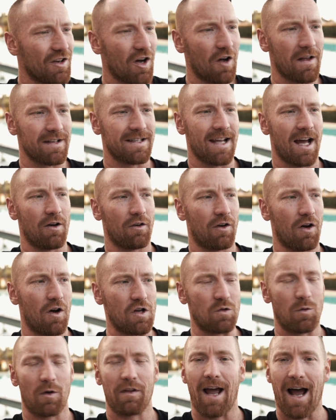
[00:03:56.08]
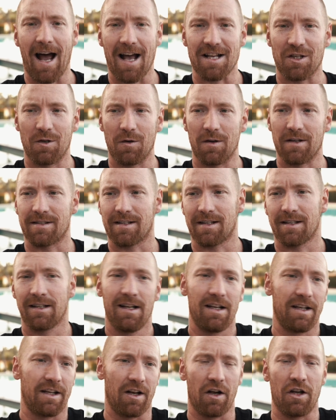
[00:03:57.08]
No, that's not how it goes. What they ask you is,
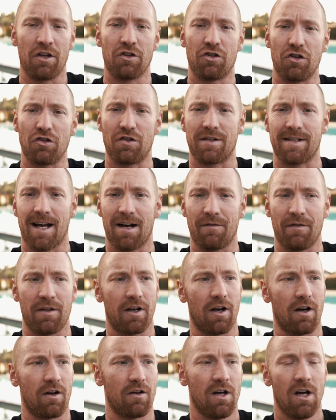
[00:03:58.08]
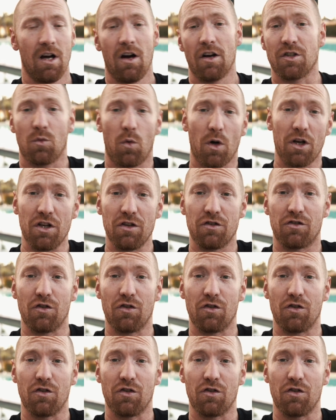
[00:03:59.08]
you know, you introduce yourself and they go, so what do you